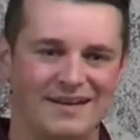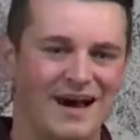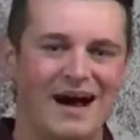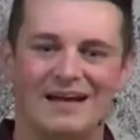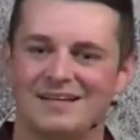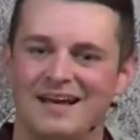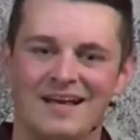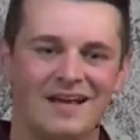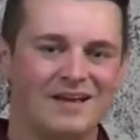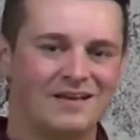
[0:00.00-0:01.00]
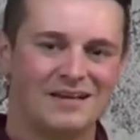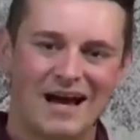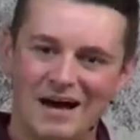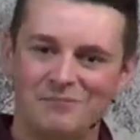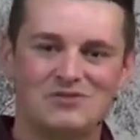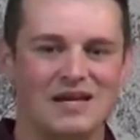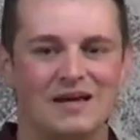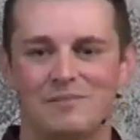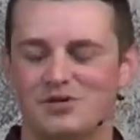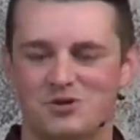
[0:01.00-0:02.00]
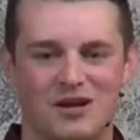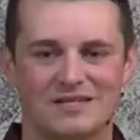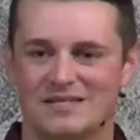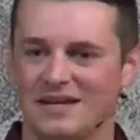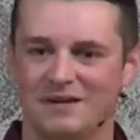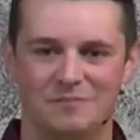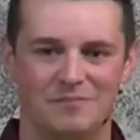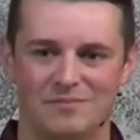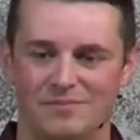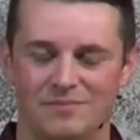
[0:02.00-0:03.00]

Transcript: not come to him and trust him,